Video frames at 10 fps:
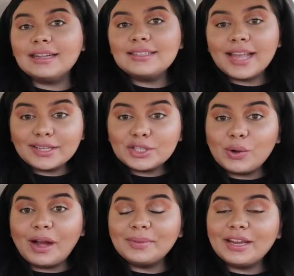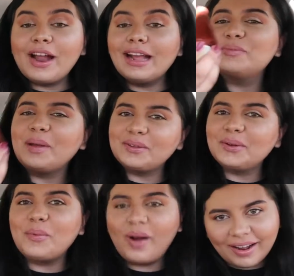I text you, I'm here. I expect
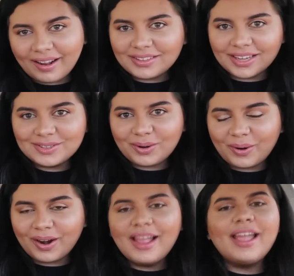you to walk out that door